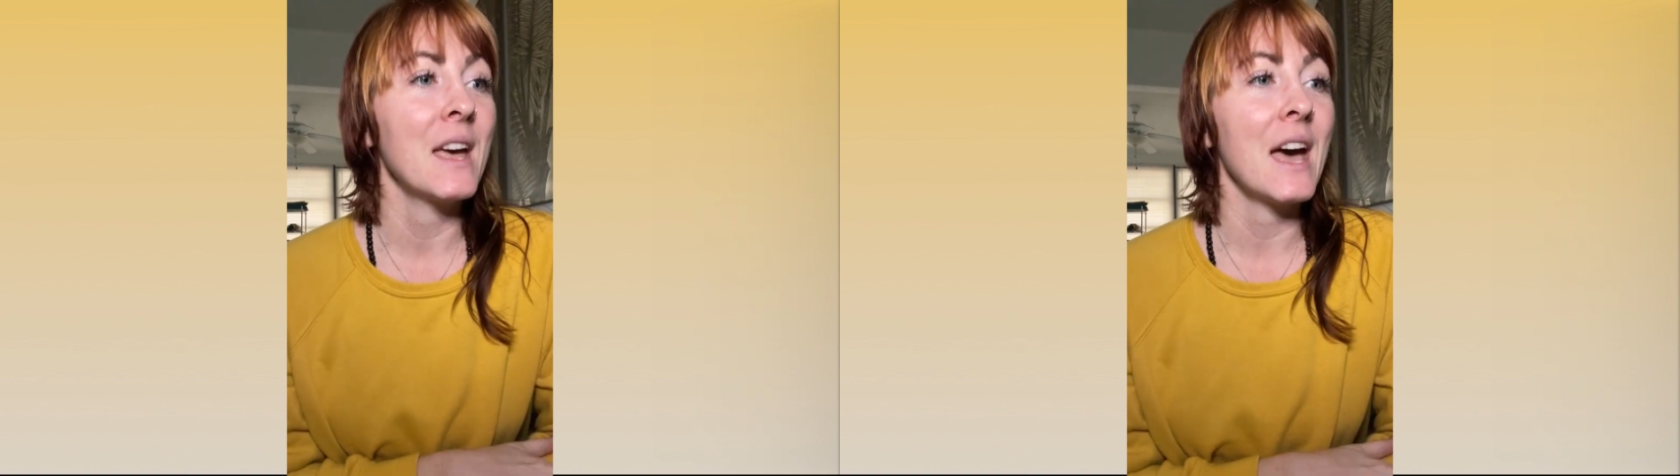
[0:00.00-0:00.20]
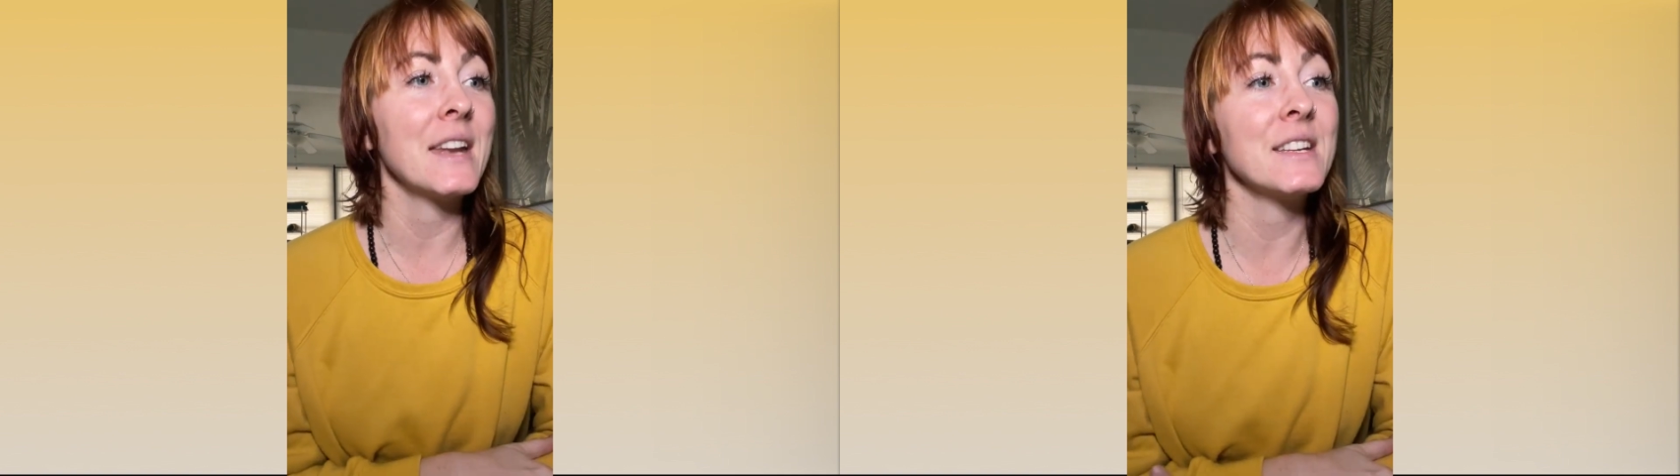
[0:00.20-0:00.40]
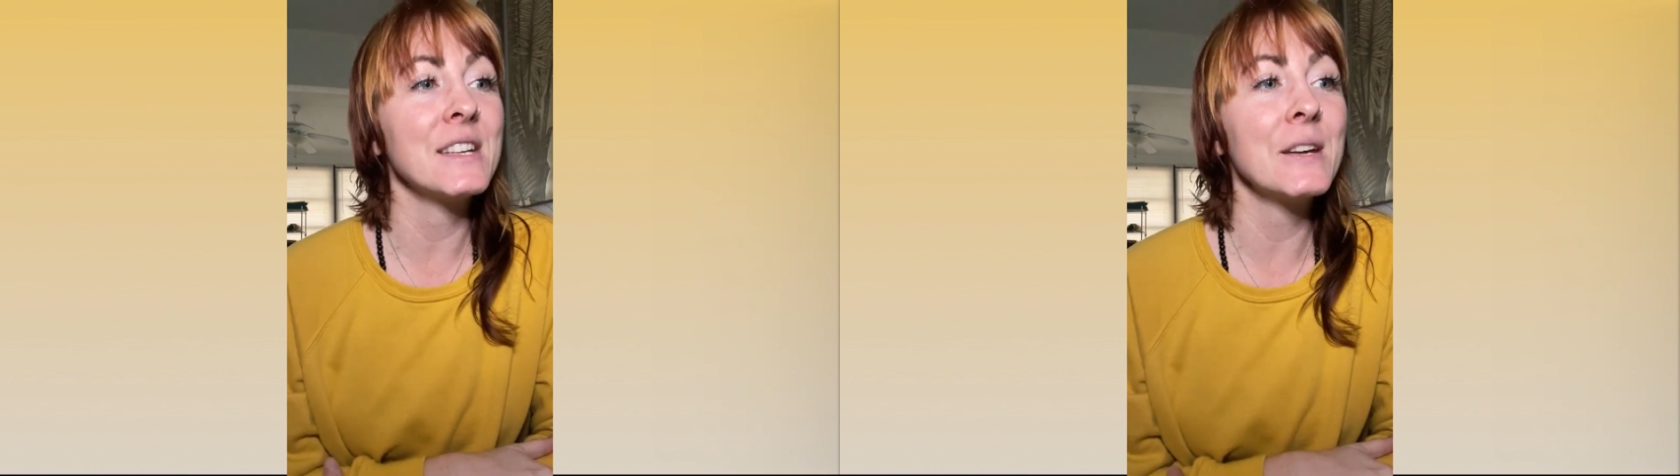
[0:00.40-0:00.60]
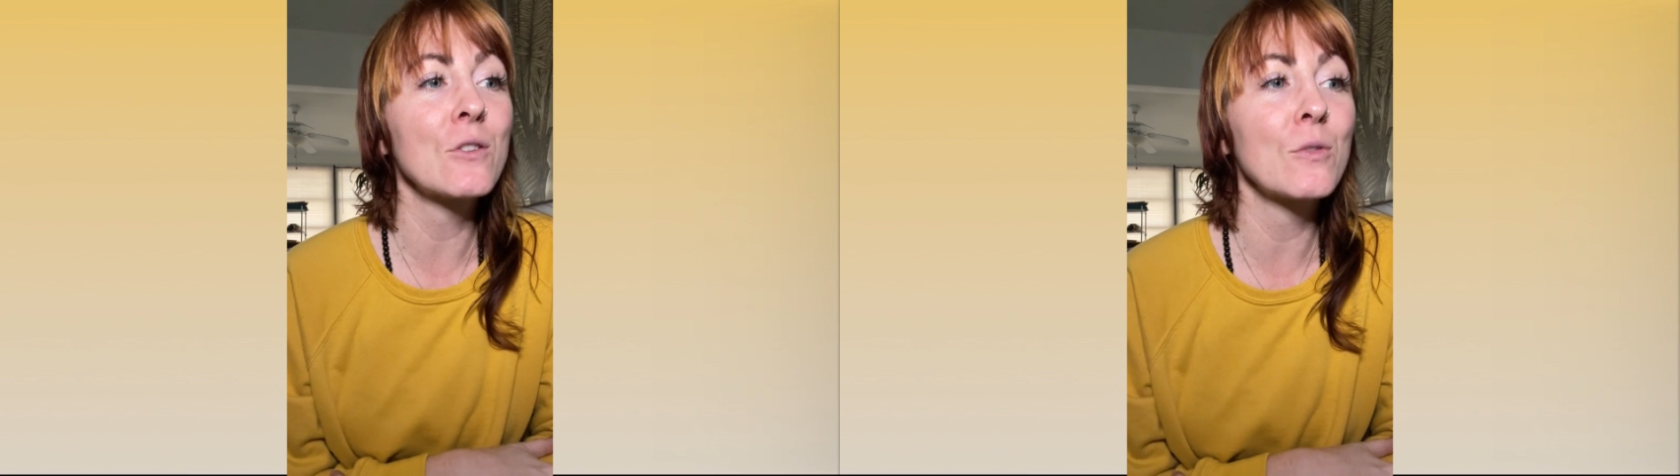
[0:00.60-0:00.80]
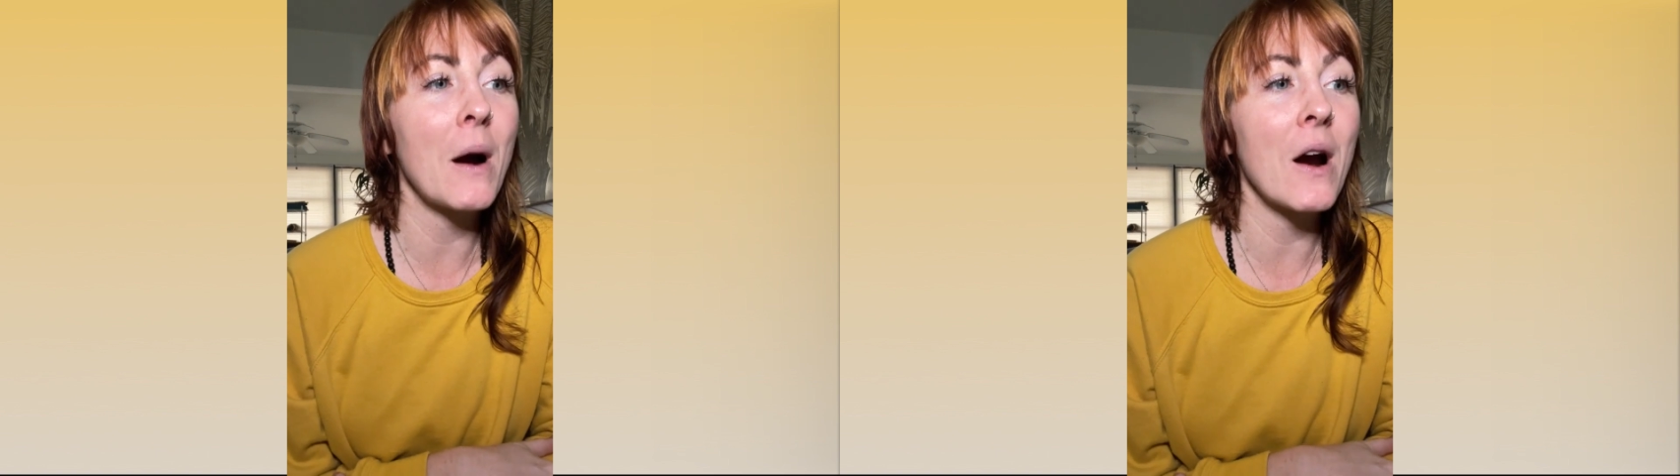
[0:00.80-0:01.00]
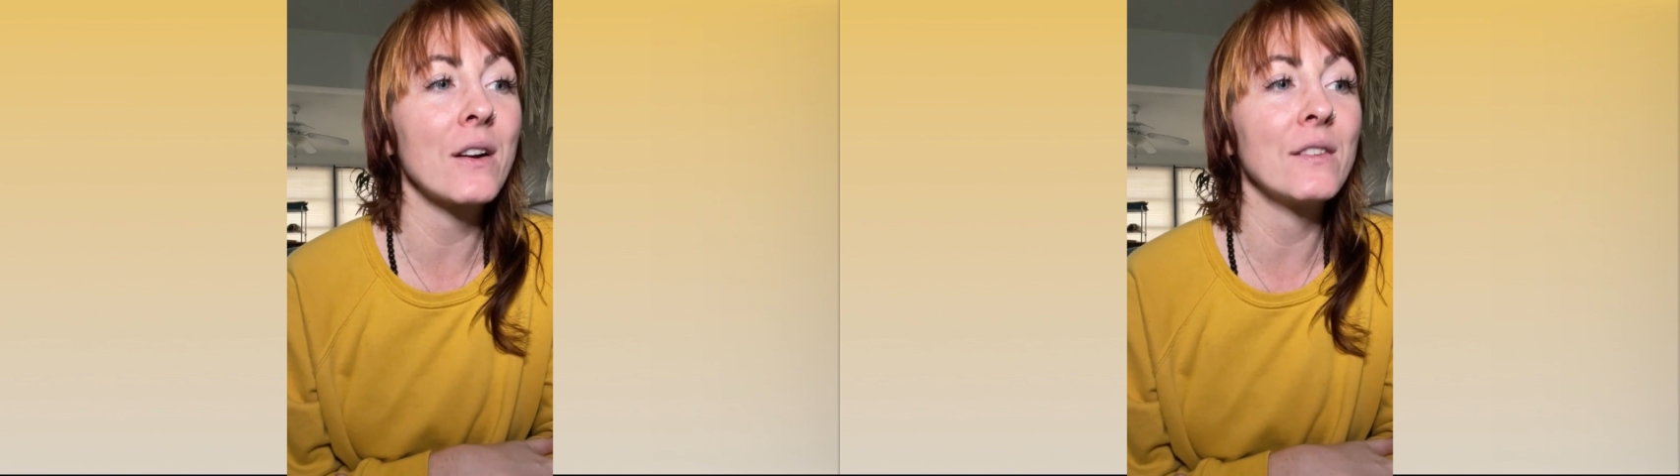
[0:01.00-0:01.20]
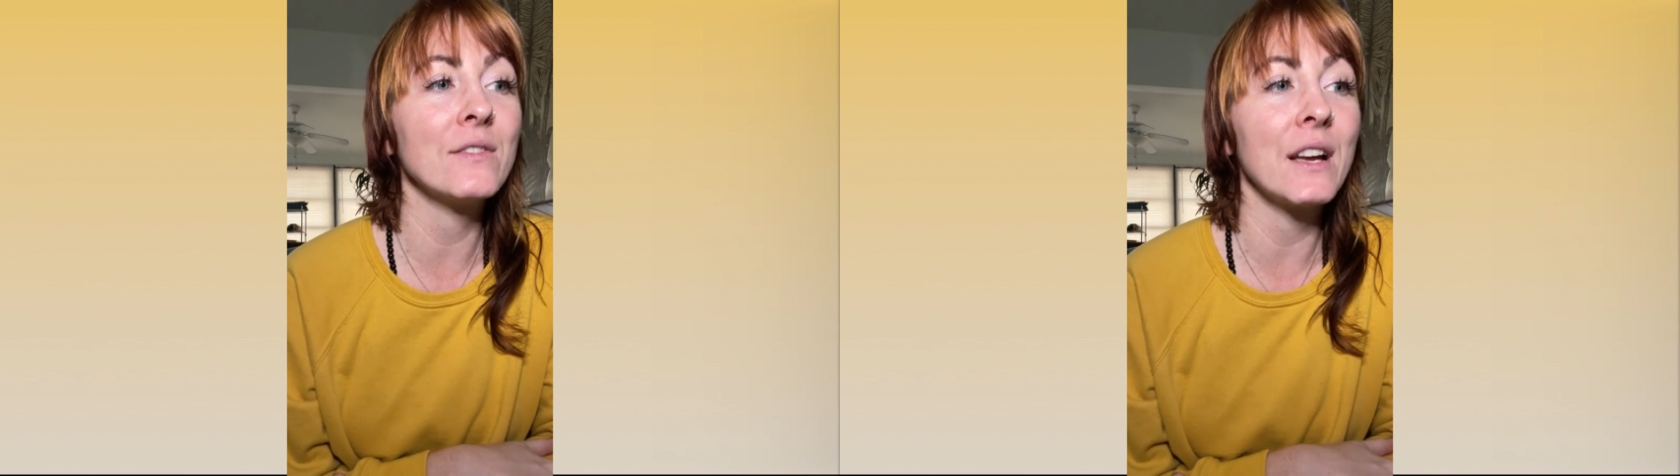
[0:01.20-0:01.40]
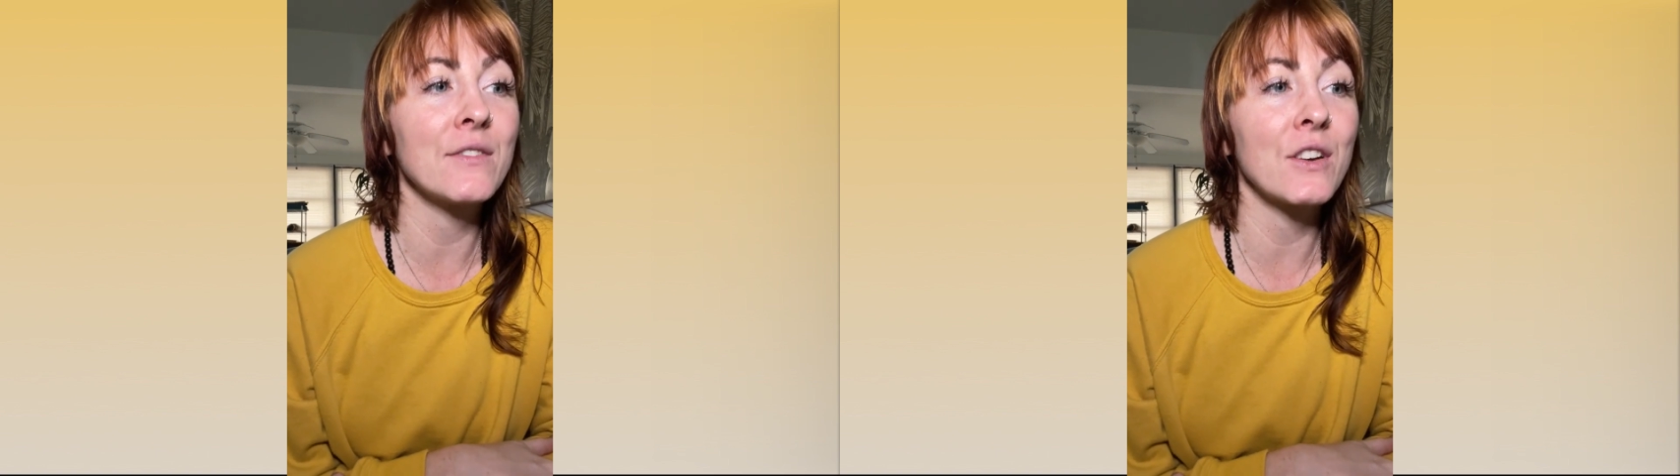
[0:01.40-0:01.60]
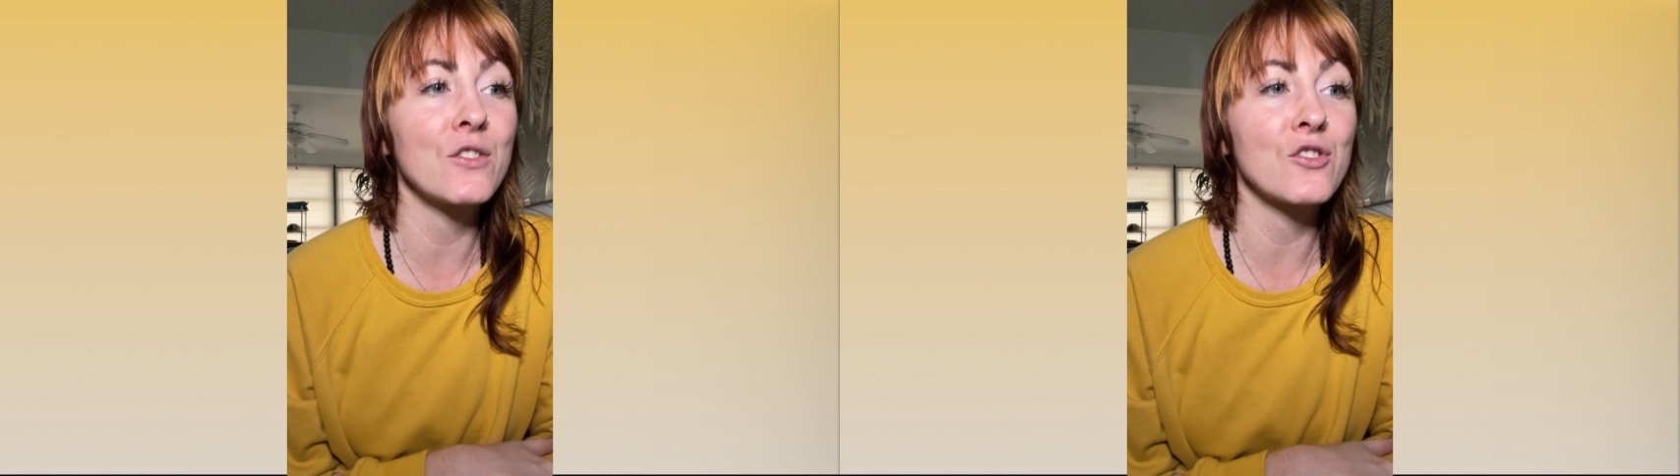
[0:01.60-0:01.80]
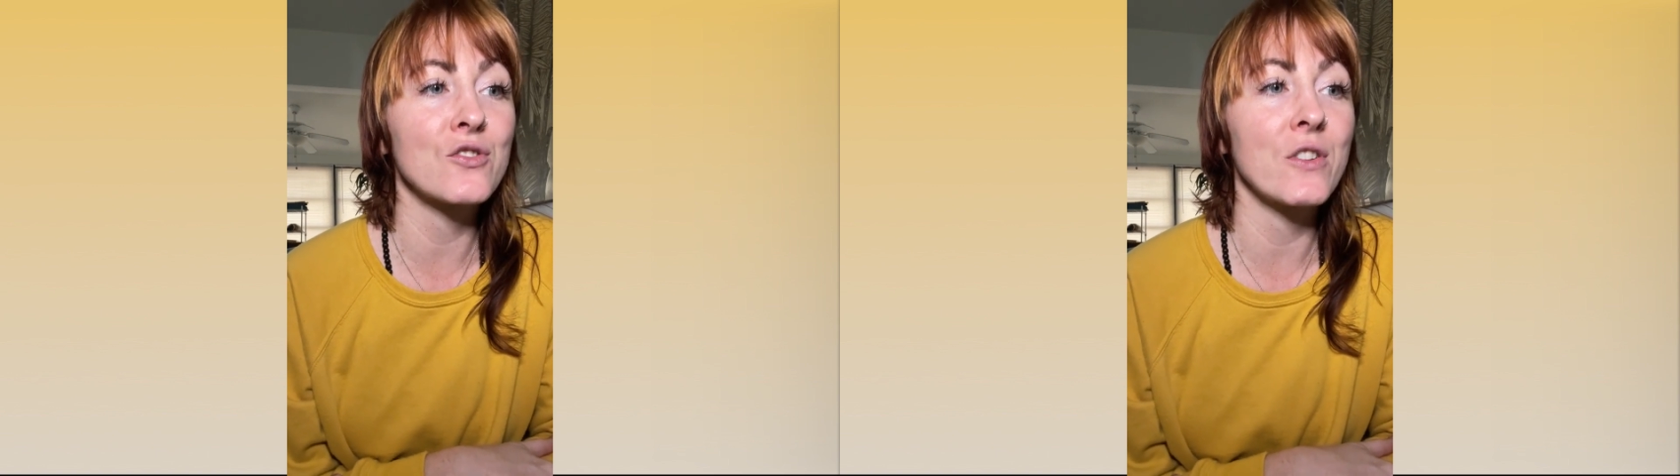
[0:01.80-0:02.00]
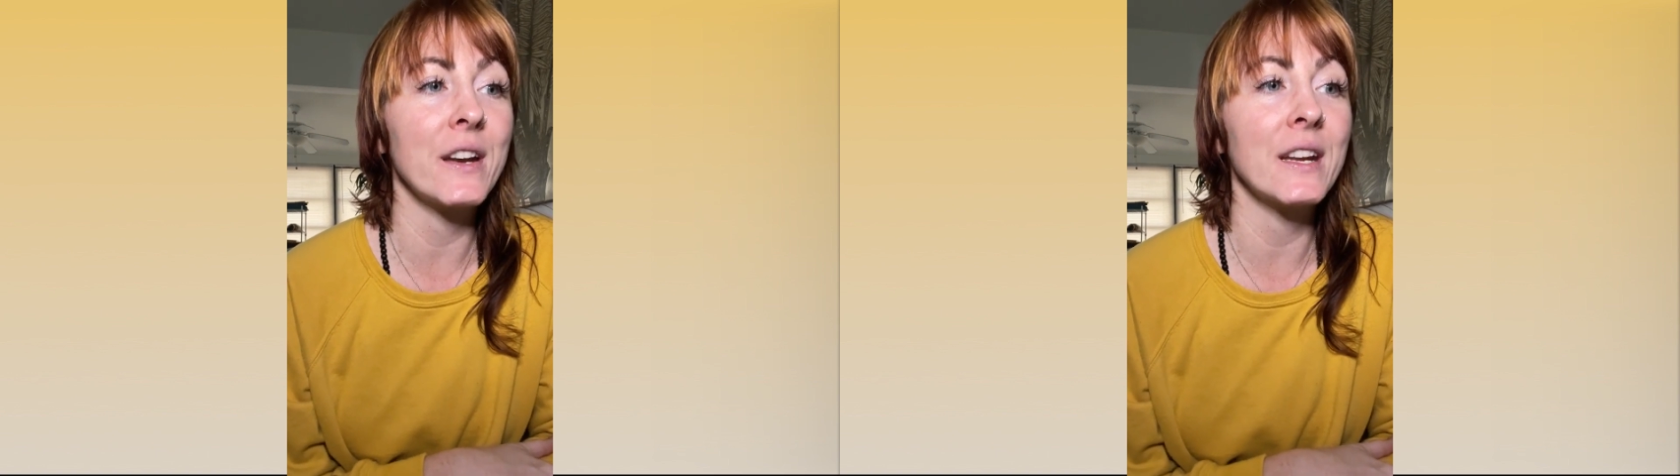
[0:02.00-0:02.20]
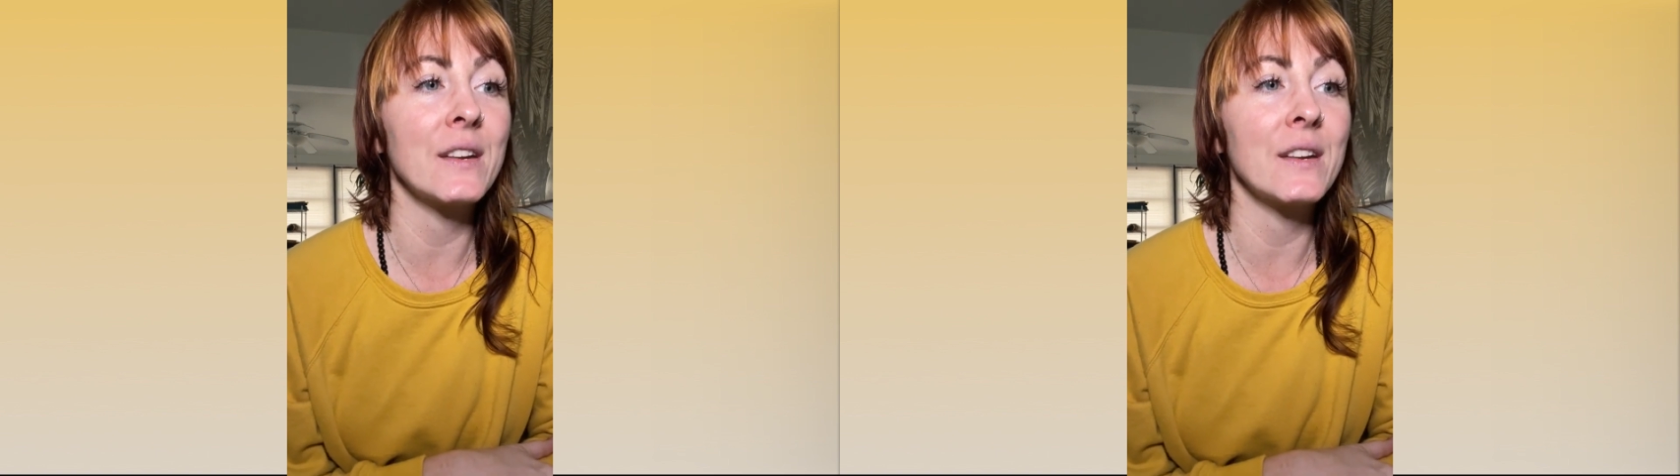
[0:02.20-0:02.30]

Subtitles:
An integral part of life coach training